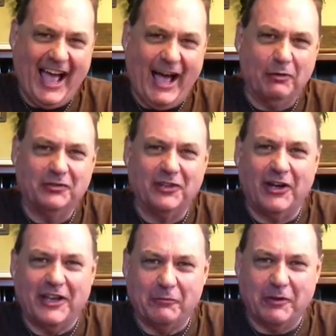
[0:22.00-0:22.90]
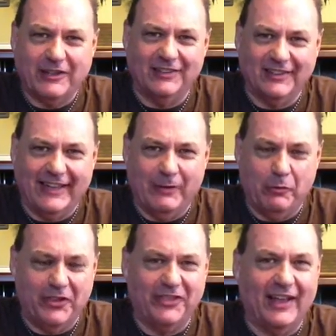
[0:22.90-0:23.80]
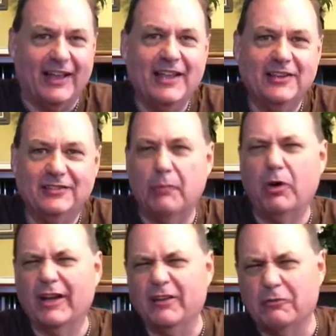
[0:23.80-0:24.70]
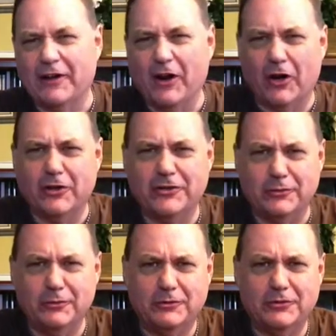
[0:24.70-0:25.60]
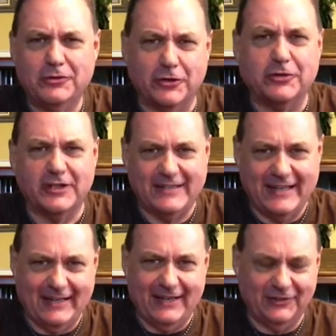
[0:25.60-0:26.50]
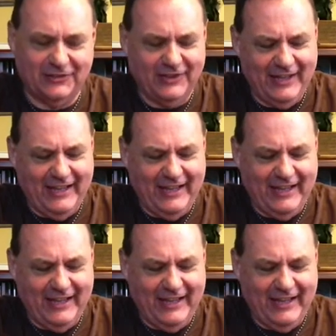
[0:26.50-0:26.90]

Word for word: I was talking recently with uh, someone in regard to church attendance.